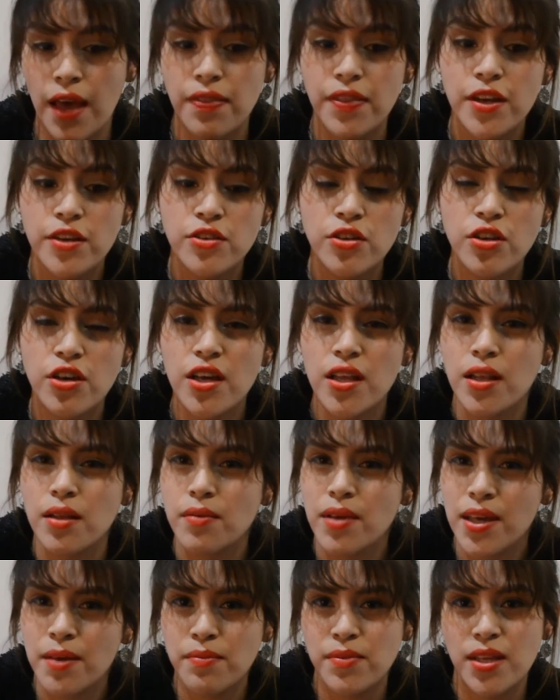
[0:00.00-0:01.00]
and then you're gonna
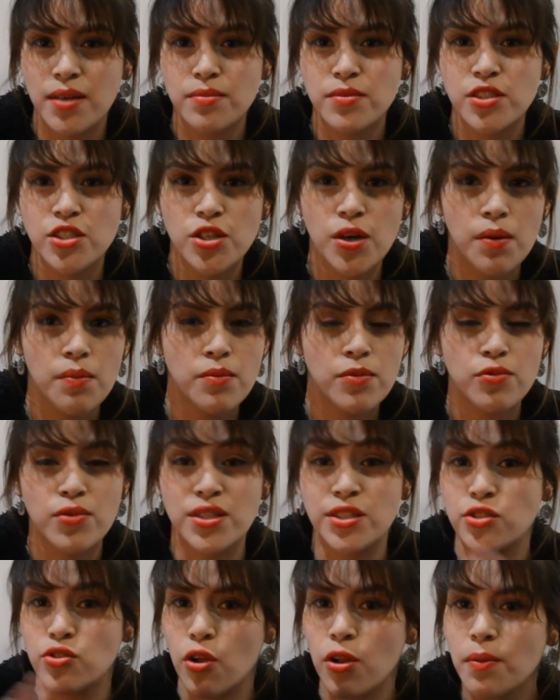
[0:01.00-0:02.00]
give them some
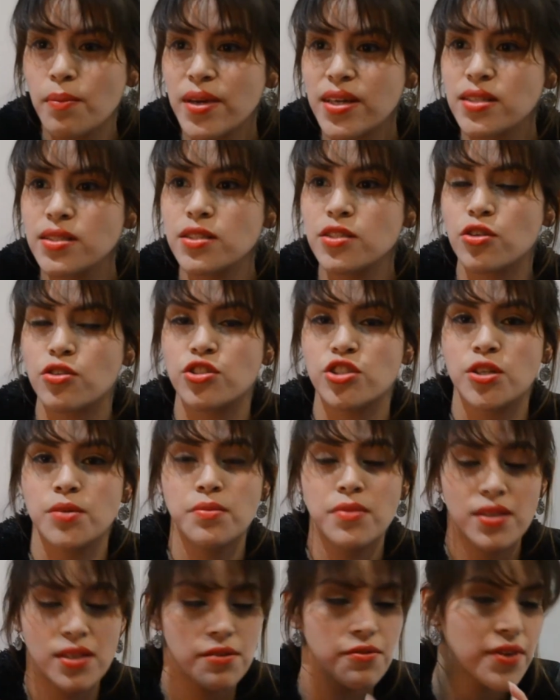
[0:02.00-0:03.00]
resolvence or some
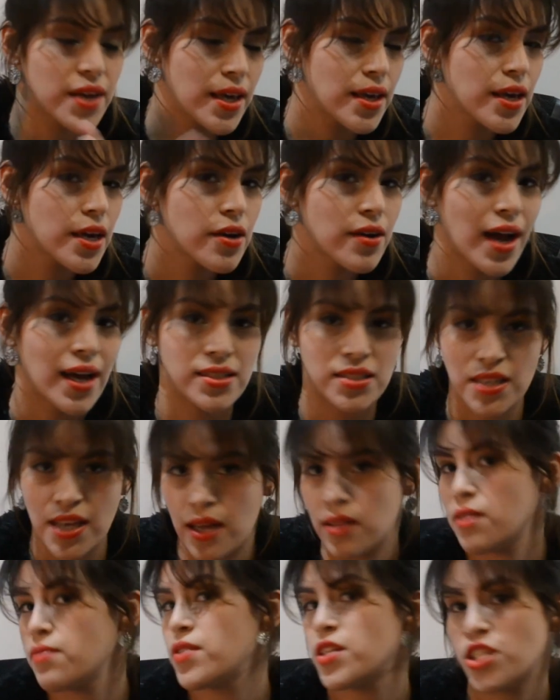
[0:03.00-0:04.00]
cliffhanger at the
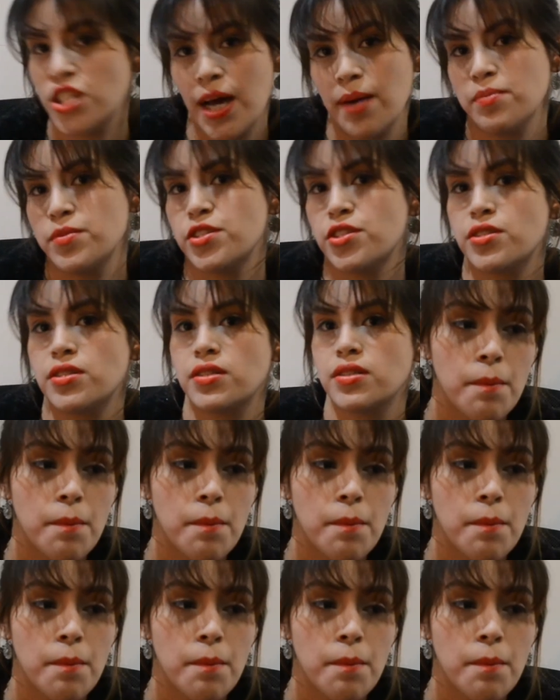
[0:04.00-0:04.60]
end of the chapter.